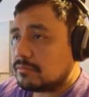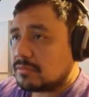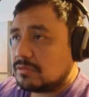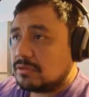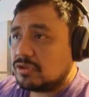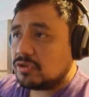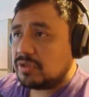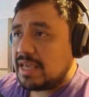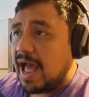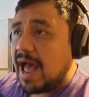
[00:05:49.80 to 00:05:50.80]
So the
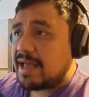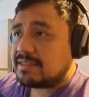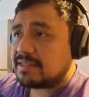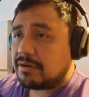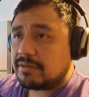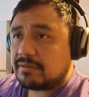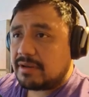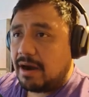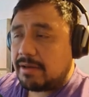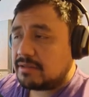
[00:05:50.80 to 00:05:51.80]
eyes are
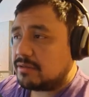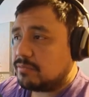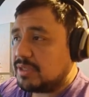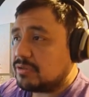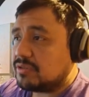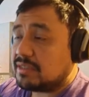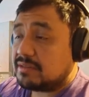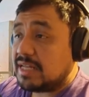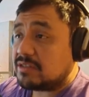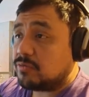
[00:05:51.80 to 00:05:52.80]
character, because
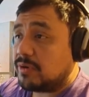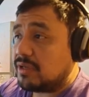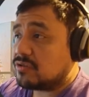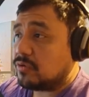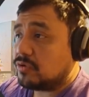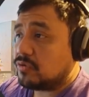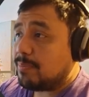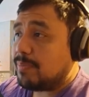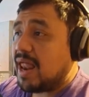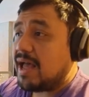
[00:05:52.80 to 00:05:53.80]
that's where it's going to
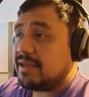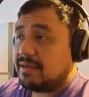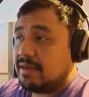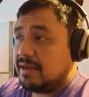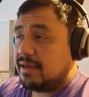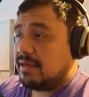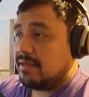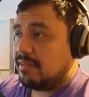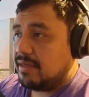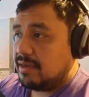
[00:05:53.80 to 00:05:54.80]
apply
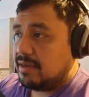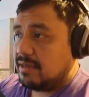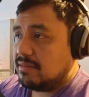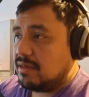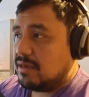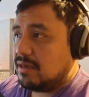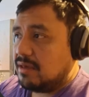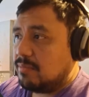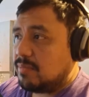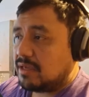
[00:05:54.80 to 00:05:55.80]
the
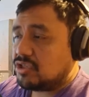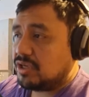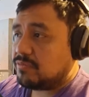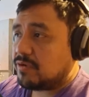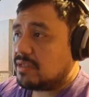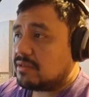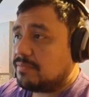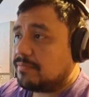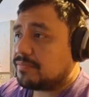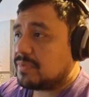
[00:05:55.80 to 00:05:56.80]
blend shape, right?
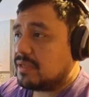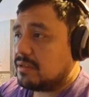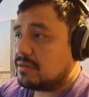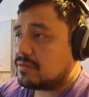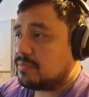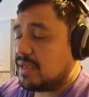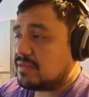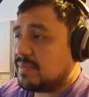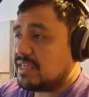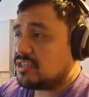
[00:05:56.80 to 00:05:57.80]
Space
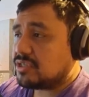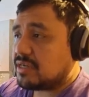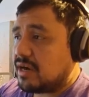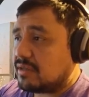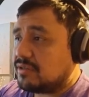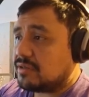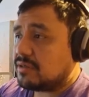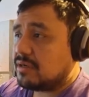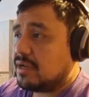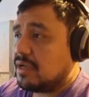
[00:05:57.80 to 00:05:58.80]
mesh, character,
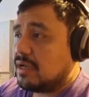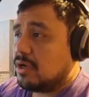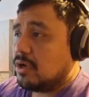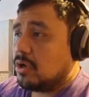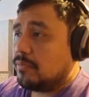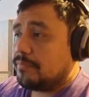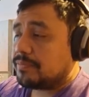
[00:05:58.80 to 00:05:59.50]
the